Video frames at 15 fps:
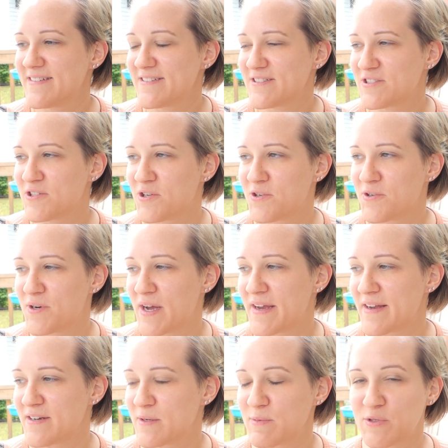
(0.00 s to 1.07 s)
So I
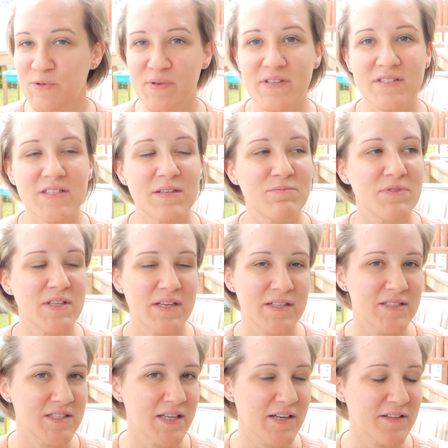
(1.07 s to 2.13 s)
end up doing some
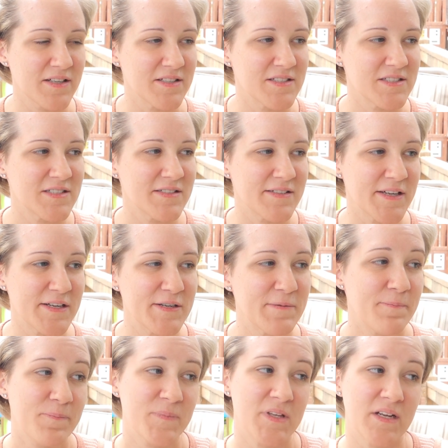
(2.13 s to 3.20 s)
things like this, like
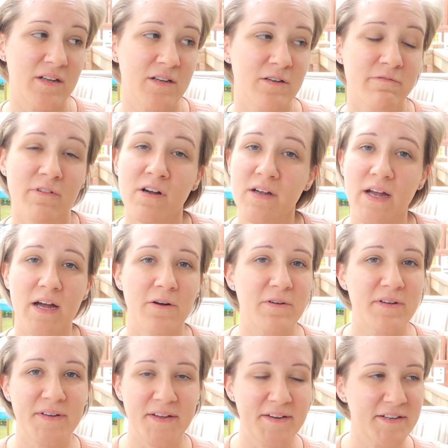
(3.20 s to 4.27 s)
taking a rug out
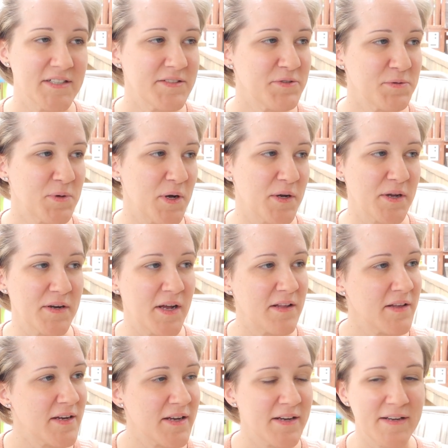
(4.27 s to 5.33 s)
and getting a different rug and not
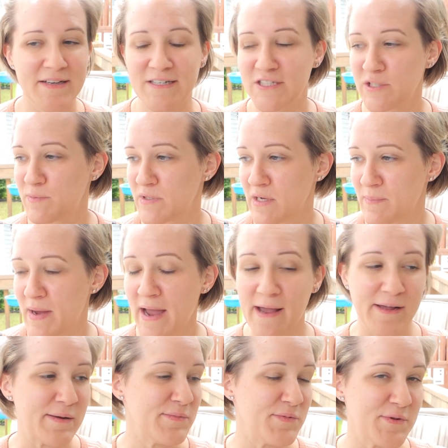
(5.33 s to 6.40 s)
liking it and shipping it
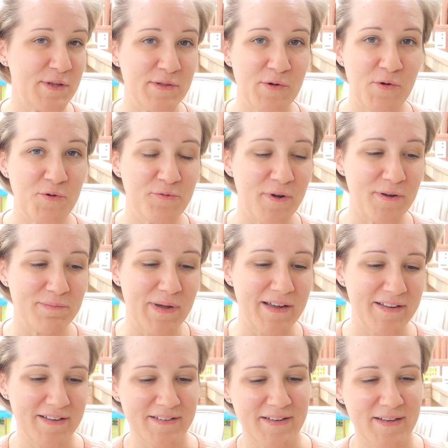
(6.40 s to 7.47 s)
back and putting the old rug
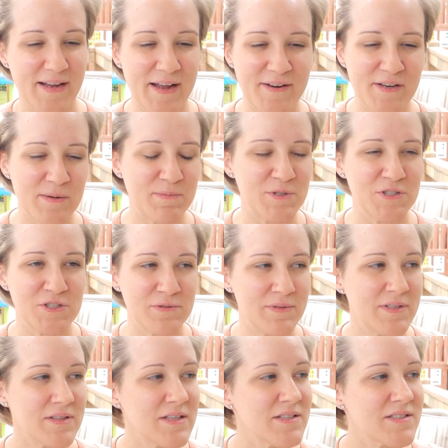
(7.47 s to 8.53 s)
back in. Like I end up just
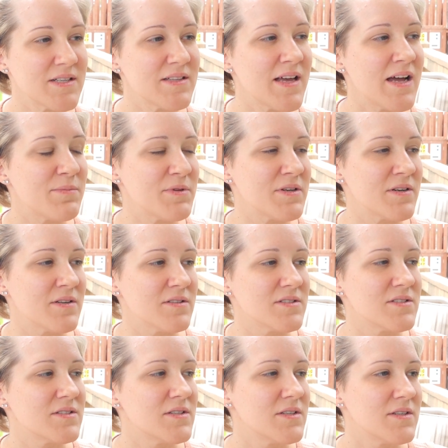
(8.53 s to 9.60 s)
doing things like that
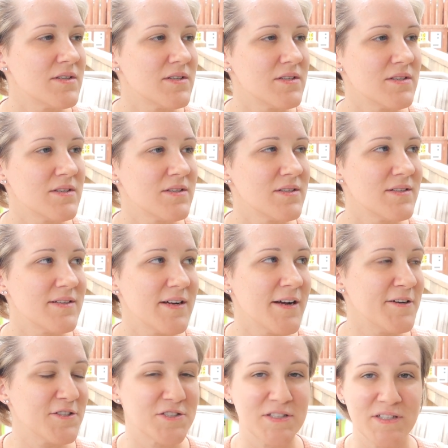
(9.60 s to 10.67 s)
because
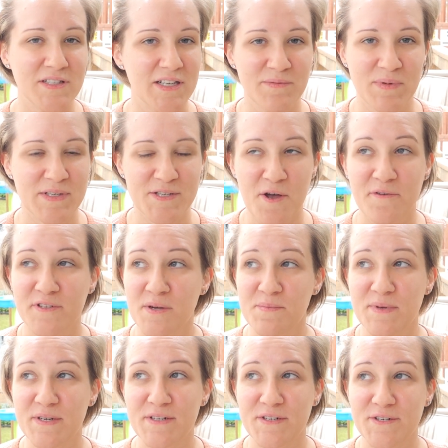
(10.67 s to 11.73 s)
I just need to give myself
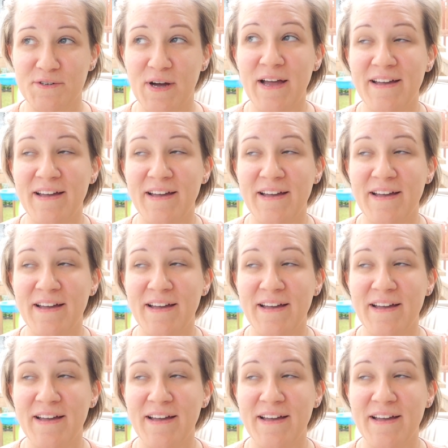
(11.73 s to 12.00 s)
something to do.